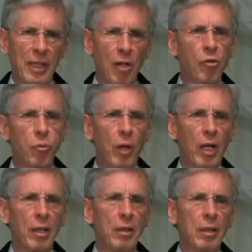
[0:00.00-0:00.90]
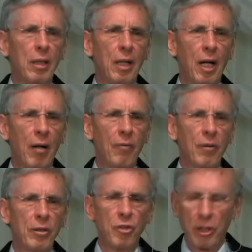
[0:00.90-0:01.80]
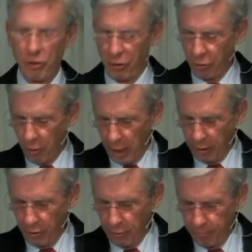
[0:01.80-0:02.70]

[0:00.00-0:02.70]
elsewhere of Jesus Christ.